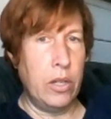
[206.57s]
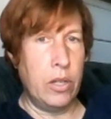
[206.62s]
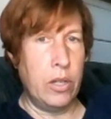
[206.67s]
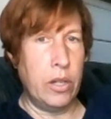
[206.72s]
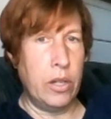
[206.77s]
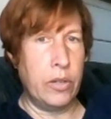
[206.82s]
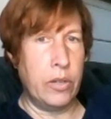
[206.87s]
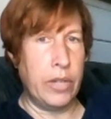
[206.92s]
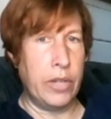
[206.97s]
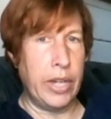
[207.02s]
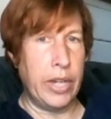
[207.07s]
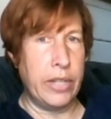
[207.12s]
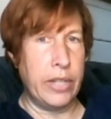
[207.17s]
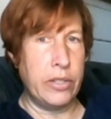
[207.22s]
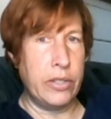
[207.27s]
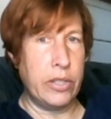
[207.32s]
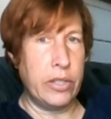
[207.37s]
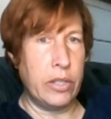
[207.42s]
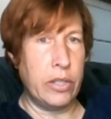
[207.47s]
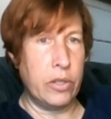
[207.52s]
Okay,
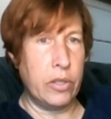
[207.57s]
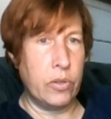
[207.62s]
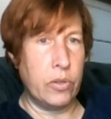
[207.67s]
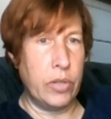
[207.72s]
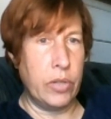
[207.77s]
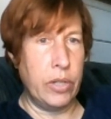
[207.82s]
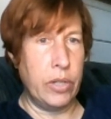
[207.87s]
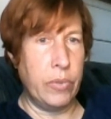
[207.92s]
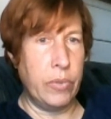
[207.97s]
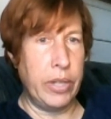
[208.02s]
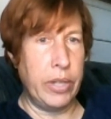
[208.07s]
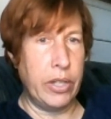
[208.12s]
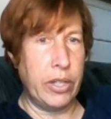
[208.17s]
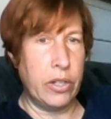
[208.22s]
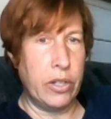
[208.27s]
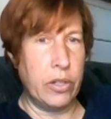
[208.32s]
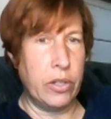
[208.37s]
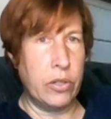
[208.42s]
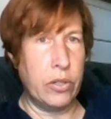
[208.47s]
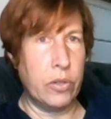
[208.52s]
so here we
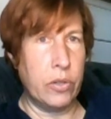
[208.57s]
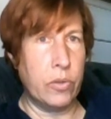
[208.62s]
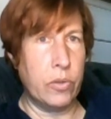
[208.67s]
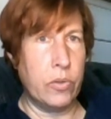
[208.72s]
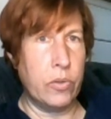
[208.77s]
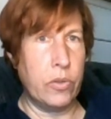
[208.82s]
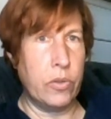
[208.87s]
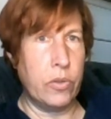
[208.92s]
go.